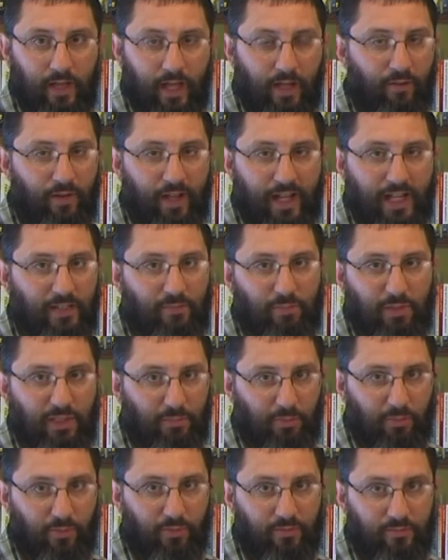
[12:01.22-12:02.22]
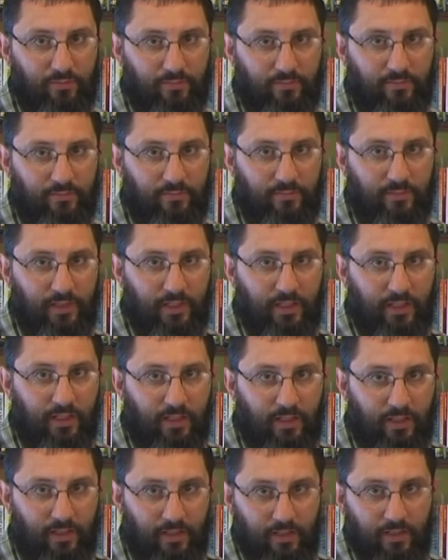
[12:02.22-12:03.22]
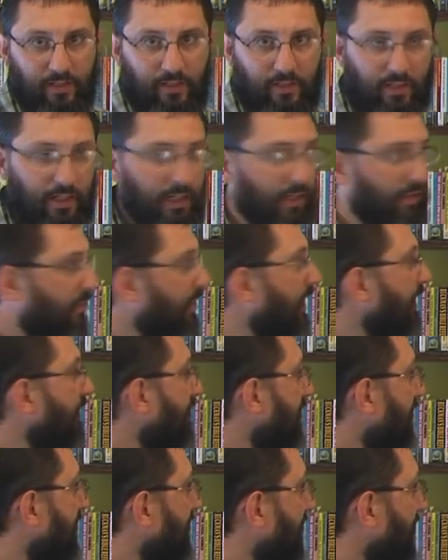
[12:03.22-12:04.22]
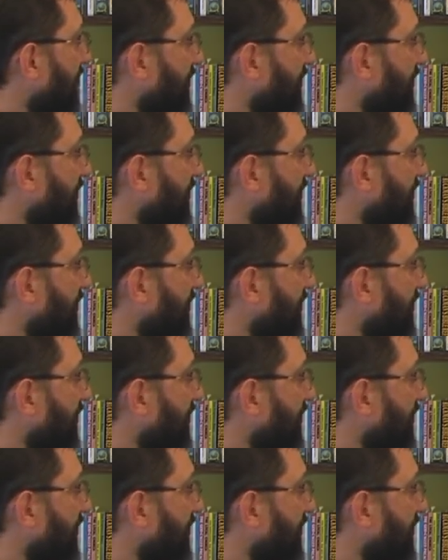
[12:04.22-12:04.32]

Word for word: I don't hate people. Integration is